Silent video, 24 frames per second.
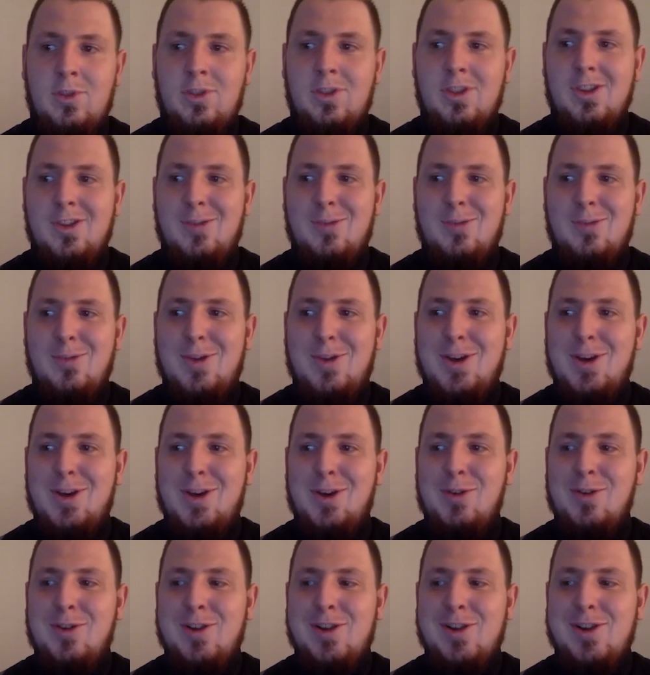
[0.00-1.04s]
Well,
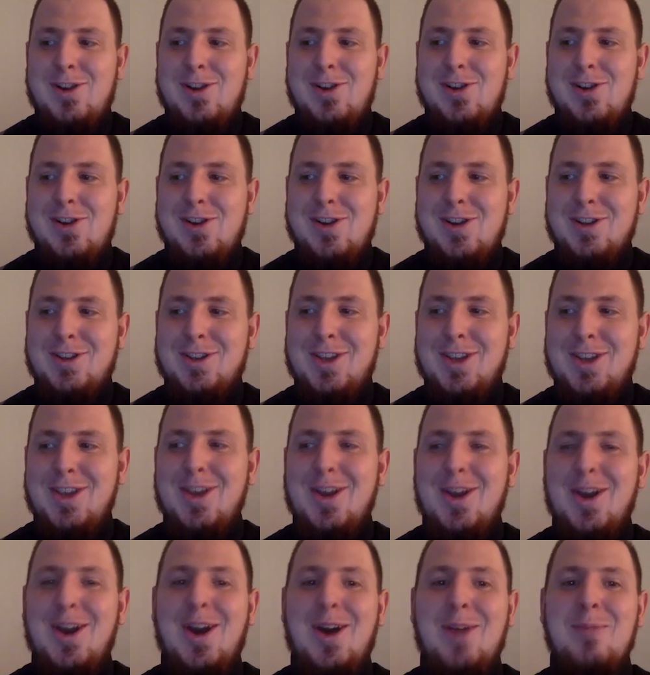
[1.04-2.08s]
I'll tell you,
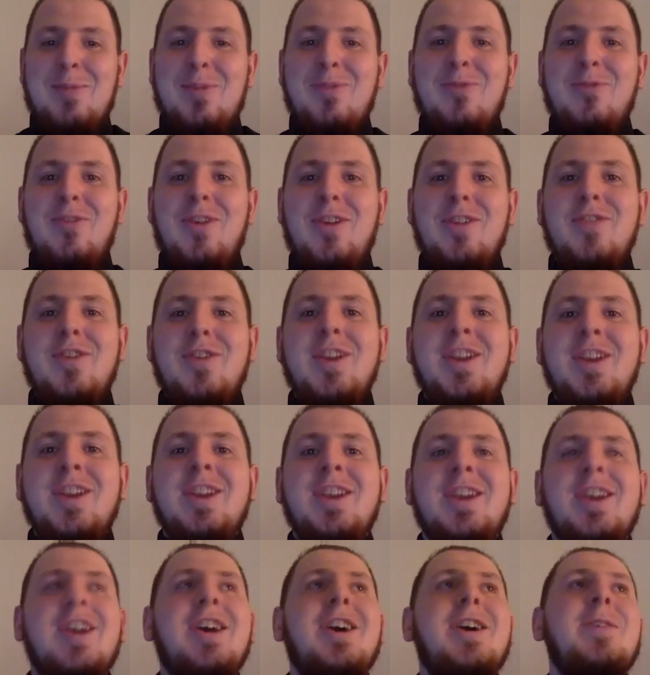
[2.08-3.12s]
I'm a very...
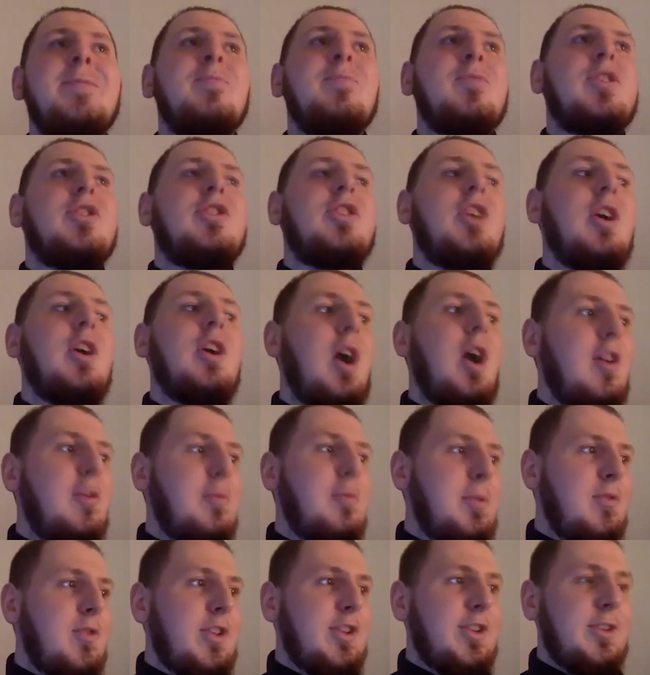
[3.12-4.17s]
so I've
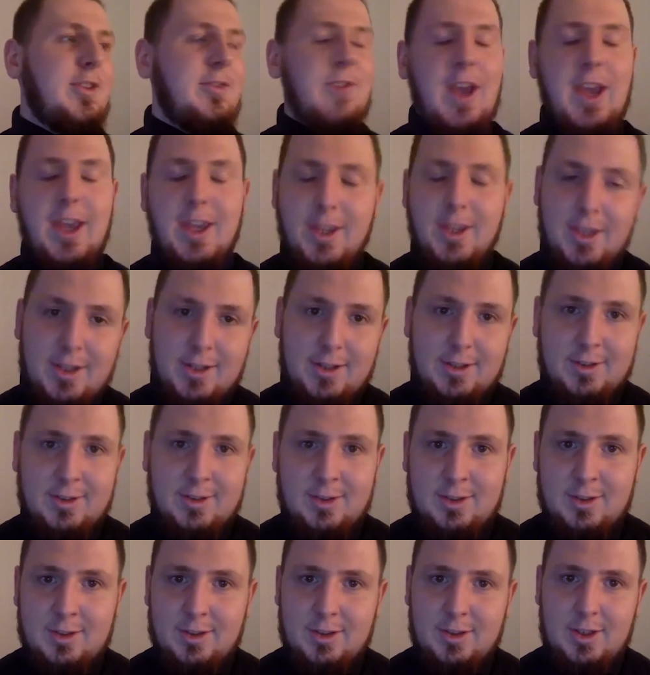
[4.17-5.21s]
been wrestling for 8
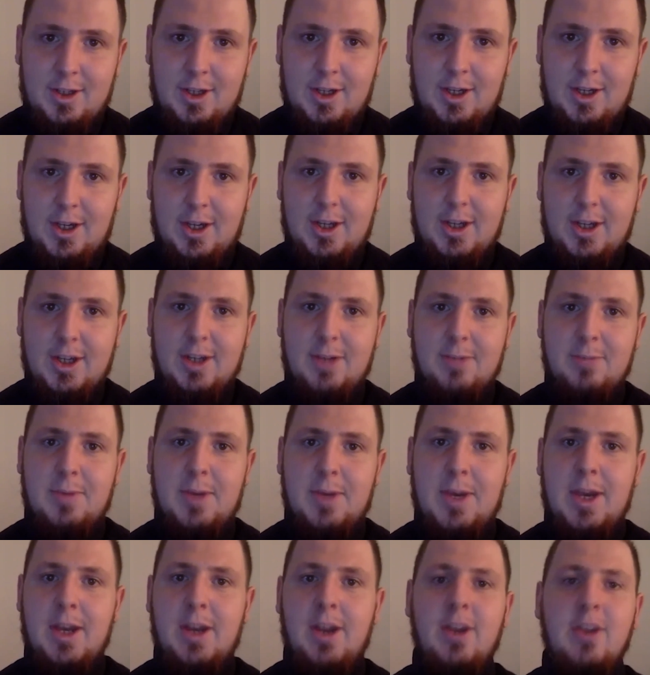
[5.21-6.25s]
years,
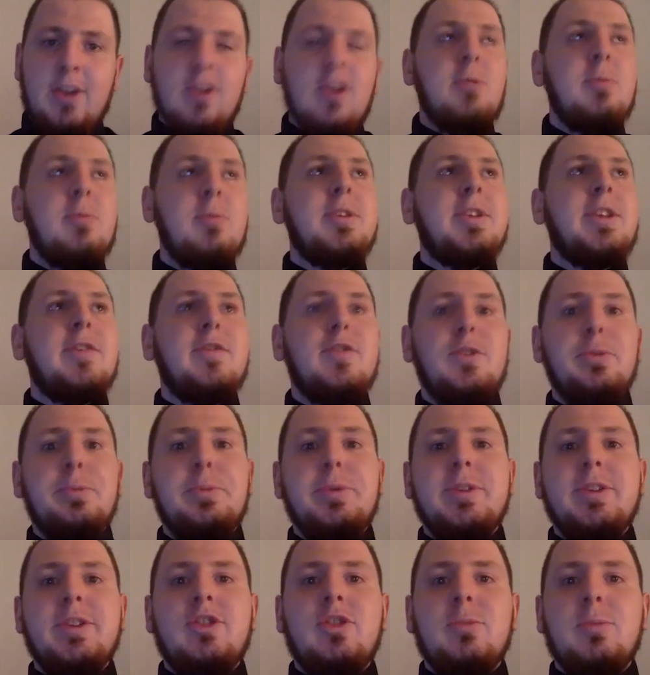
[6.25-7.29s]
and I got myself in a
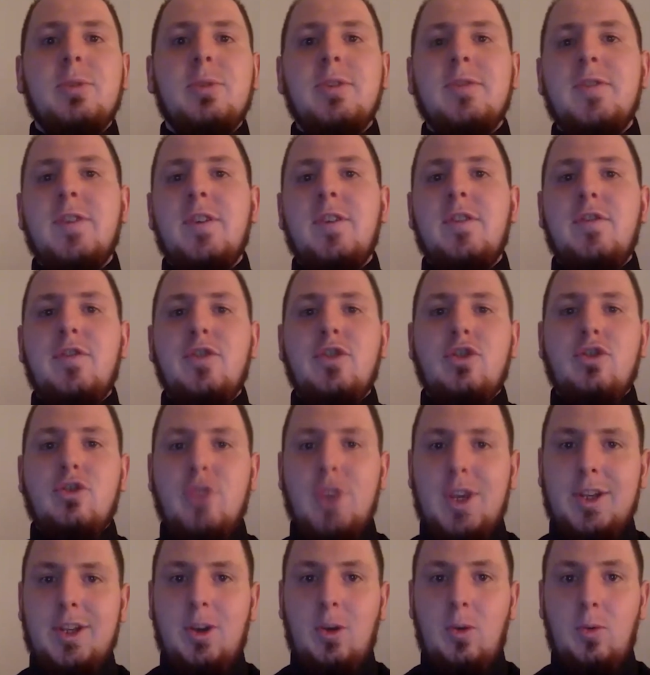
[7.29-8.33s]
position where I was very
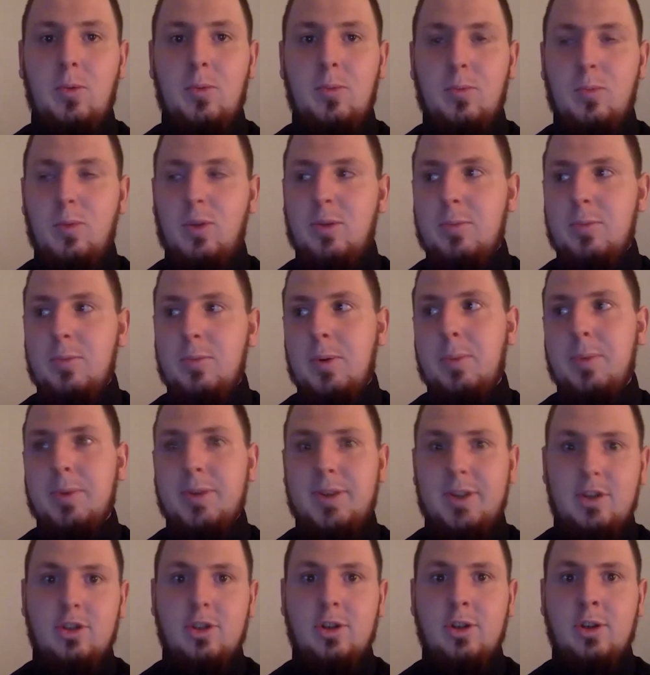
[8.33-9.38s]
frustrated with my
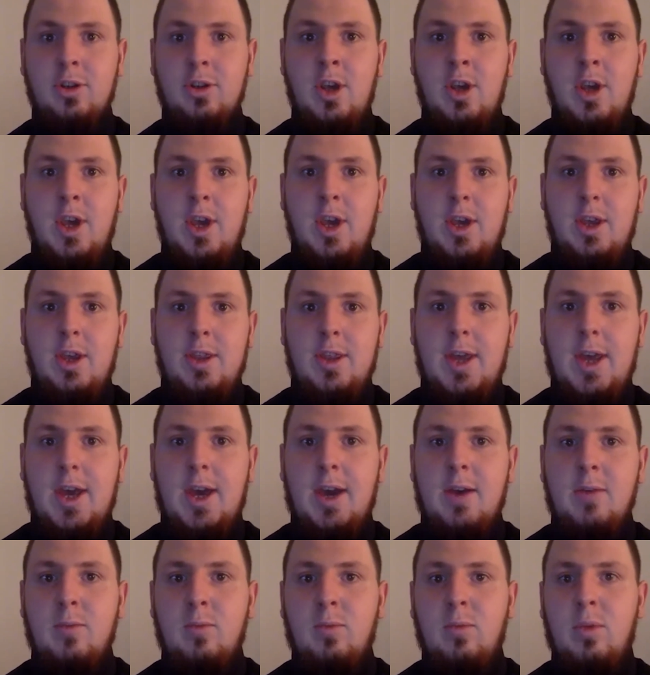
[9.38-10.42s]
position, that
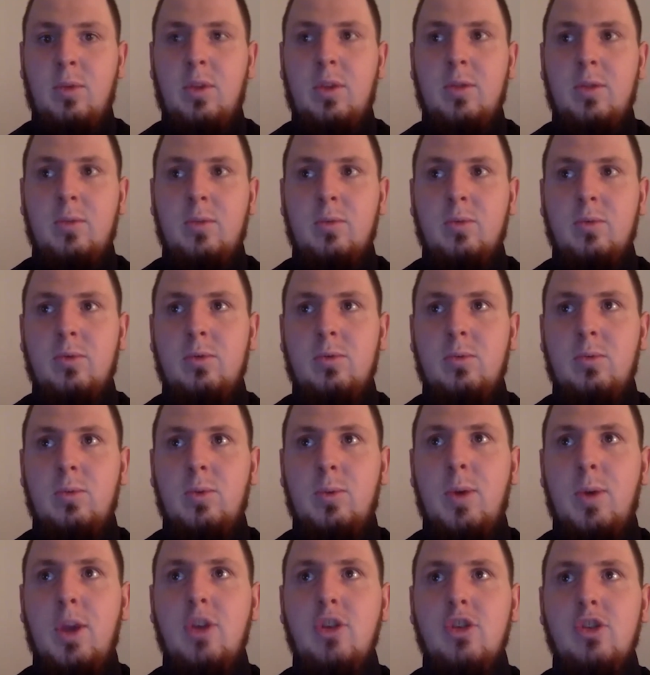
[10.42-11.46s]
we
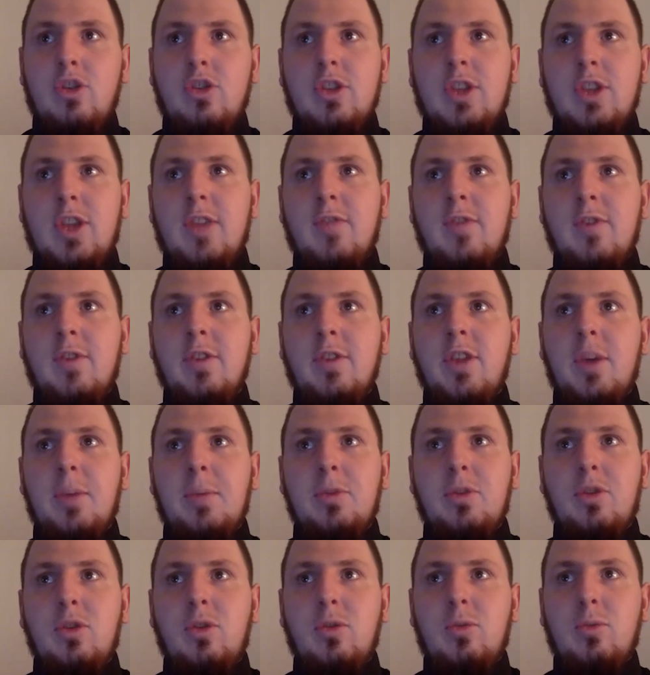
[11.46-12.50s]
weren't just given the
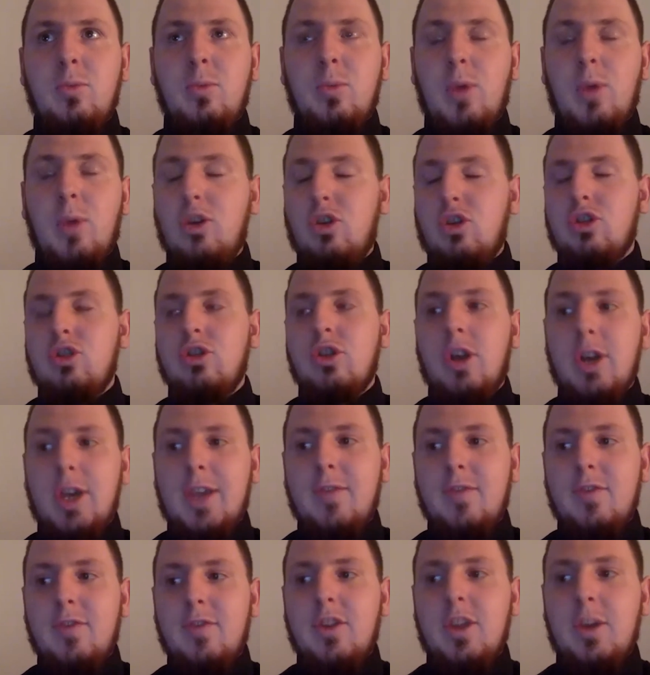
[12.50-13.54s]
opportunity. We weren't just not
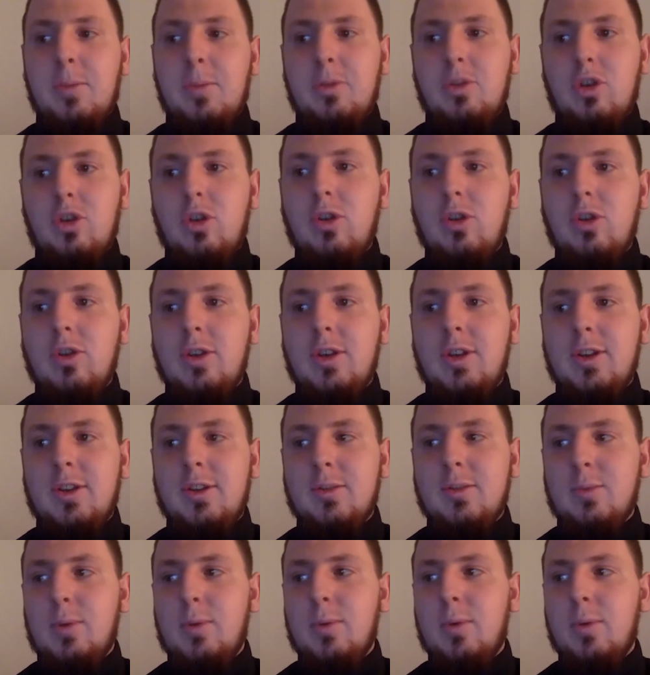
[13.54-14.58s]
given the opportunities.
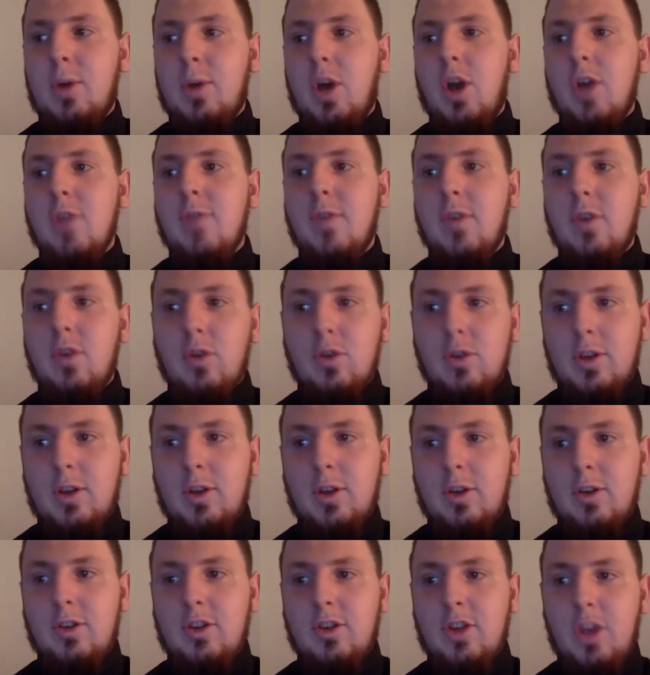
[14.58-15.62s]
We were overlooked in
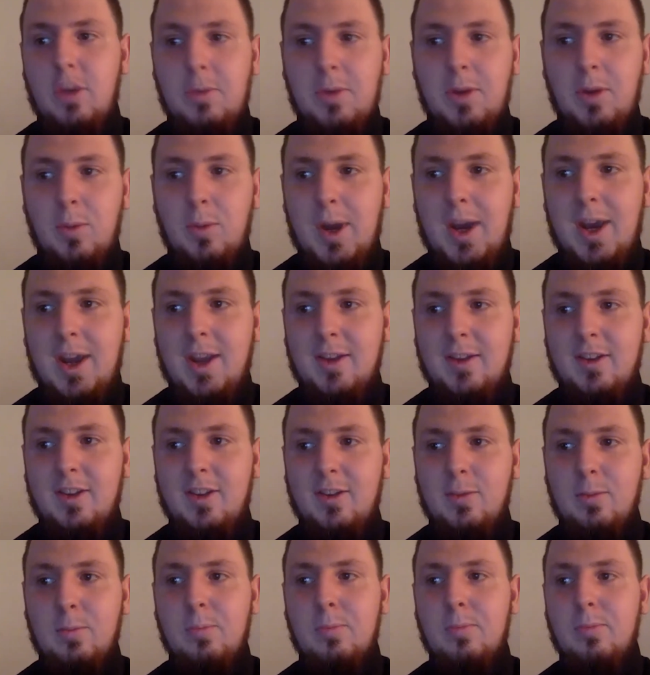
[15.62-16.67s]
so many ways.
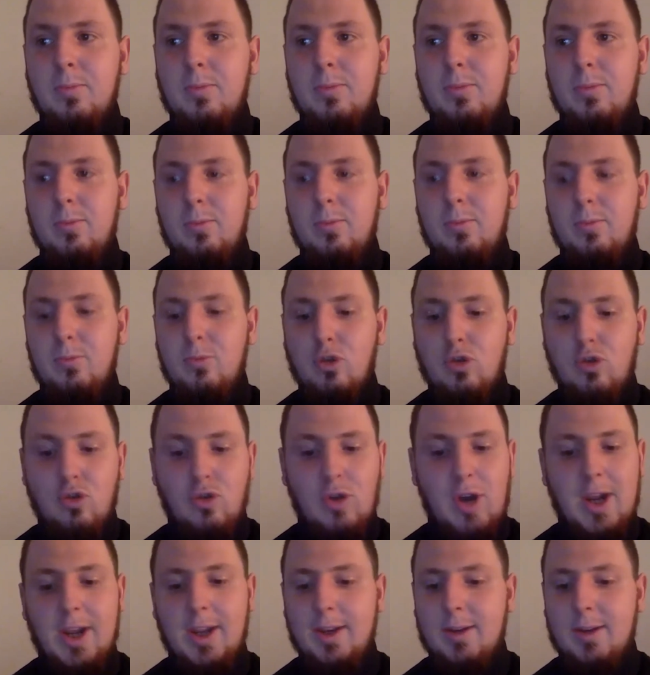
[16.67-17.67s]
This great...